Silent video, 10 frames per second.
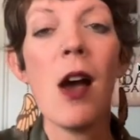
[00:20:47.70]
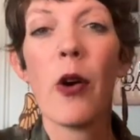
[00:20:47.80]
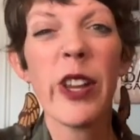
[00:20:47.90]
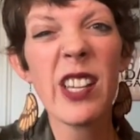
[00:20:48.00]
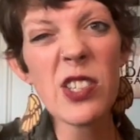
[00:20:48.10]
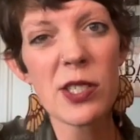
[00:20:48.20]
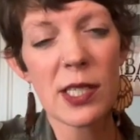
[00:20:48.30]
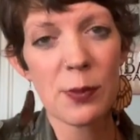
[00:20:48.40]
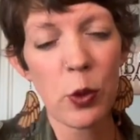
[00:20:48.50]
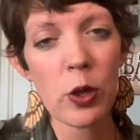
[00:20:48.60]
Or you can just
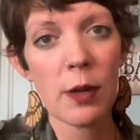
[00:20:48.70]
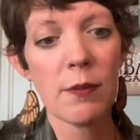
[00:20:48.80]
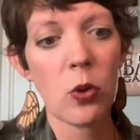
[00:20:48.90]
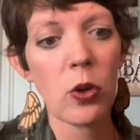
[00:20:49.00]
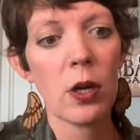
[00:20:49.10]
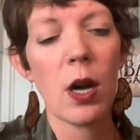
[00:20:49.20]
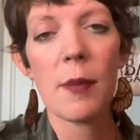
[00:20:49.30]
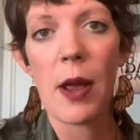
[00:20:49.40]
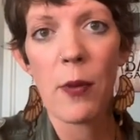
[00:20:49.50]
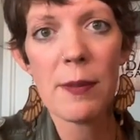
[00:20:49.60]
explore more on
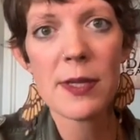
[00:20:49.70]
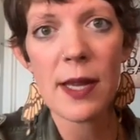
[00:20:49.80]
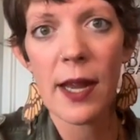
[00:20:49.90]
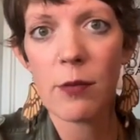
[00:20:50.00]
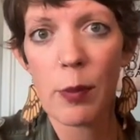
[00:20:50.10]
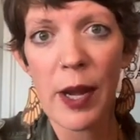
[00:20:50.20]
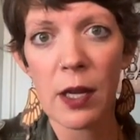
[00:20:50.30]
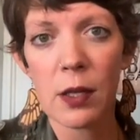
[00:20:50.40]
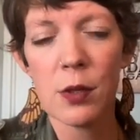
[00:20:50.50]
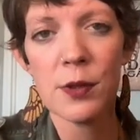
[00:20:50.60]
my website,
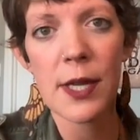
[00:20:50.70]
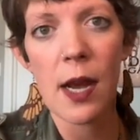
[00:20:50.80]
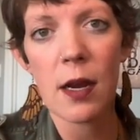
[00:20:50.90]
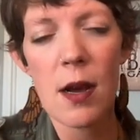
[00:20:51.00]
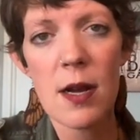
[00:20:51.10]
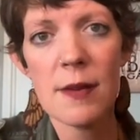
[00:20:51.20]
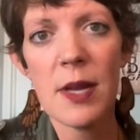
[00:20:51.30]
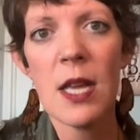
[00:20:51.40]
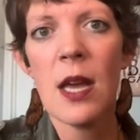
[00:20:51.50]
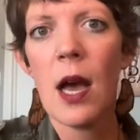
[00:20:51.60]
RebeccaCoon.com,
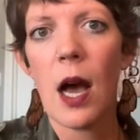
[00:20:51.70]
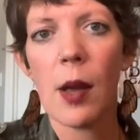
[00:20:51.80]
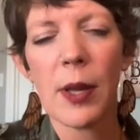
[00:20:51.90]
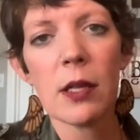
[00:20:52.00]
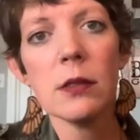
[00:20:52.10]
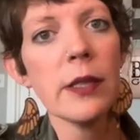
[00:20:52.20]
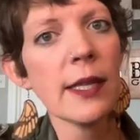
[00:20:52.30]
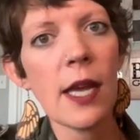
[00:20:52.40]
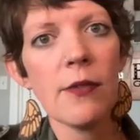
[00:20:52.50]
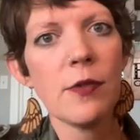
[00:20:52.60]
including
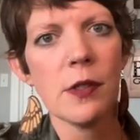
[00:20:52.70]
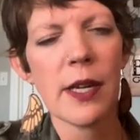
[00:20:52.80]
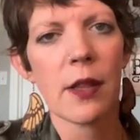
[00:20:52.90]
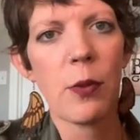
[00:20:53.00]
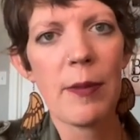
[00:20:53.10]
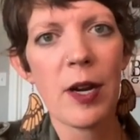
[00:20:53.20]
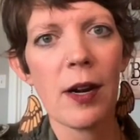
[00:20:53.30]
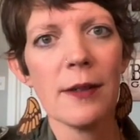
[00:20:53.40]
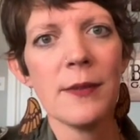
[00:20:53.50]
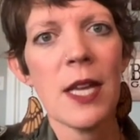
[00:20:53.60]
that full-length
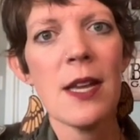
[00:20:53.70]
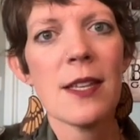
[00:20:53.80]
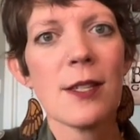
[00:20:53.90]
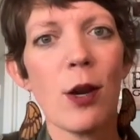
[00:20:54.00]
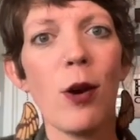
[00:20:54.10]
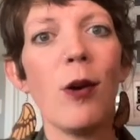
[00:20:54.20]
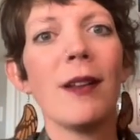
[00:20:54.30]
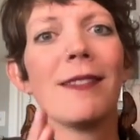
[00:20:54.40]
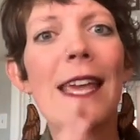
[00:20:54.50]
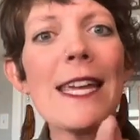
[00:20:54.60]
webinar.
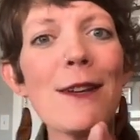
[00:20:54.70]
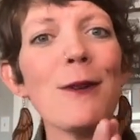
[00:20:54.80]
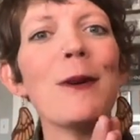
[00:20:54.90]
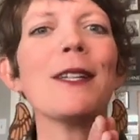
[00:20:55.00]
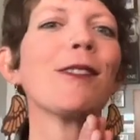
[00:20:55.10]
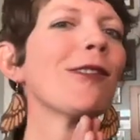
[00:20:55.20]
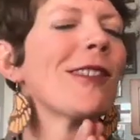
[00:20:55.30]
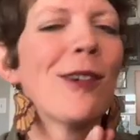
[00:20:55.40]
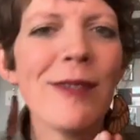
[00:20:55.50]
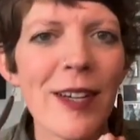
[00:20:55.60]
So thank you
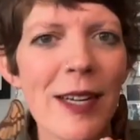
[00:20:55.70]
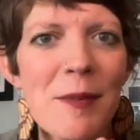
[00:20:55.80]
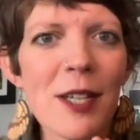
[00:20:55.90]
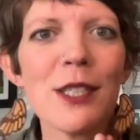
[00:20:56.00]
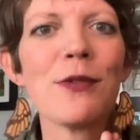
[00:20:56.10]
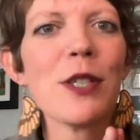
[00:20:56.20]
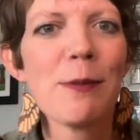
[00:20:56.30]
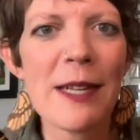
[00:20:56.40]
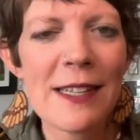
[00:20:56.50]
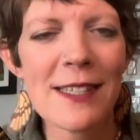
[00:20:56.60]
so very much for
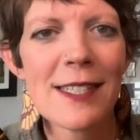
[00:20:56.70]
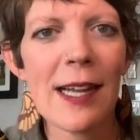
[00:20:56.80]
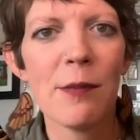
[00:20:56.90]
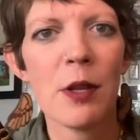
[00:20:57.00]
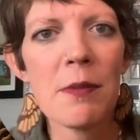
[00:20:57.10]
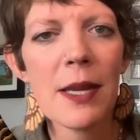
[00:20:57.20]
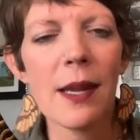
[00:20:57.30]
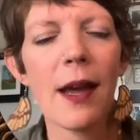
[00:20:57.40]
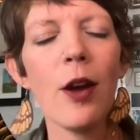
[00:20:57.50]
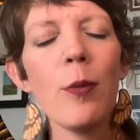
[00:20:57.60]
spending this time with
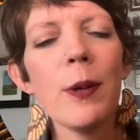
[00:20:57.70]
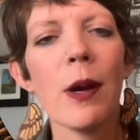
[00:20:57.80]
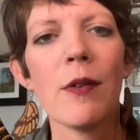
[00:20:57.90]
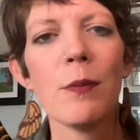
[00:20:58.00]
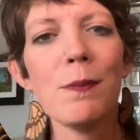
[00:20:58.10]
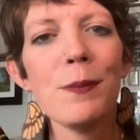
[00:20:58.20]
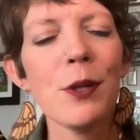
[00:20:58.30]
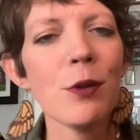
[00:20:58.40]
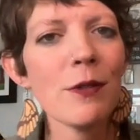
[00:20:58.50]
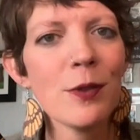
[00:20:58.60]
me. I hope you have a
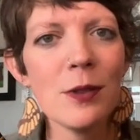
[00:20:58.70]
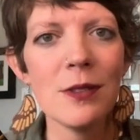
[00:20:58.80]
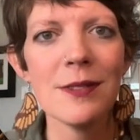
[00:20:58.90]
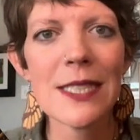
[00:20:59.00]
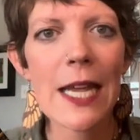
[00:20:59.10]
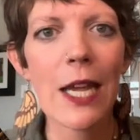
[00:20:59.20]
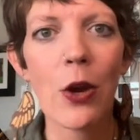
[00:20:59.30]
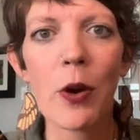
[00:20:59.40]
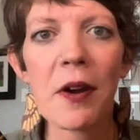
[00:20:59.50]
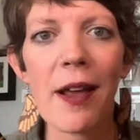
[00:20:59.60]
beautiful day
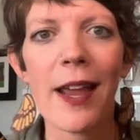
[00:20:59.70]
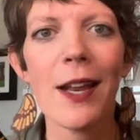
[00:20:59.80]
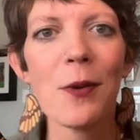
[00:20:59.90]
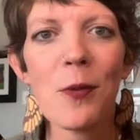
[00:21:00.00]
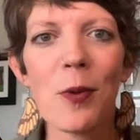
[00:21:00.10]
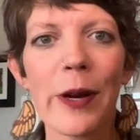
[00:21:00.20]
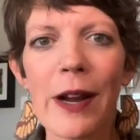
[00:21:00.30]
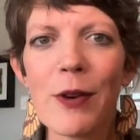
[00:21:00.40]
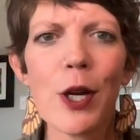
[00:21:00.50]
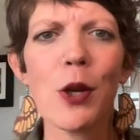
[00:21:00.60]
or night
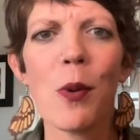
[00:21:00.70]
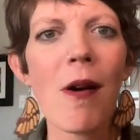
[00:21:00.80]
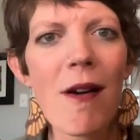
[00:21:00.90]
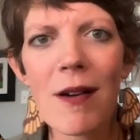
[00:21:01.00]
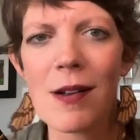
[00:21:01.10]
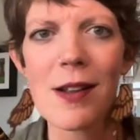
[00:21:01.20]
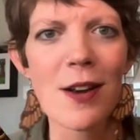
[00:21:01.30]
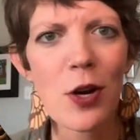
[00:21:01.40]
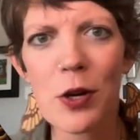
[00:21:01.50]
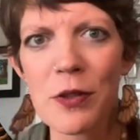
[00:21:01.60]
wherever you are
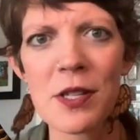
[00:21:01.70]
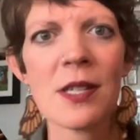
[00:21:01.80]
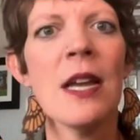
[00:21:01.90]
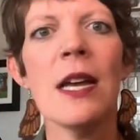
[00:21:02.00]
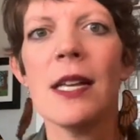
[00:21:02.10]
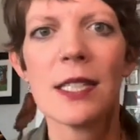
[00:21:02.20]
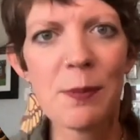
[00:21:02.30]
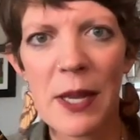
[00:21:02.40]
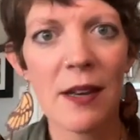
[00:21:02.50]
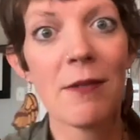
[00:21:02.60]
on Earth's
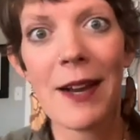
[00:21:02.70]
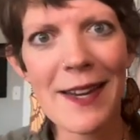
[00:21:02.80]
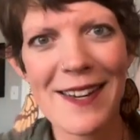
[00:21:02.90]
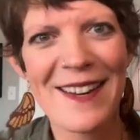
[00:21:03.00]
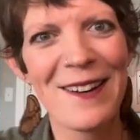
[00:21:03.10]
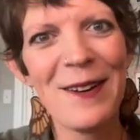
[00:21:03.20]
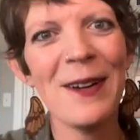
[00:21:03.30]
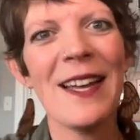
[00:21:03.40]
spin right now,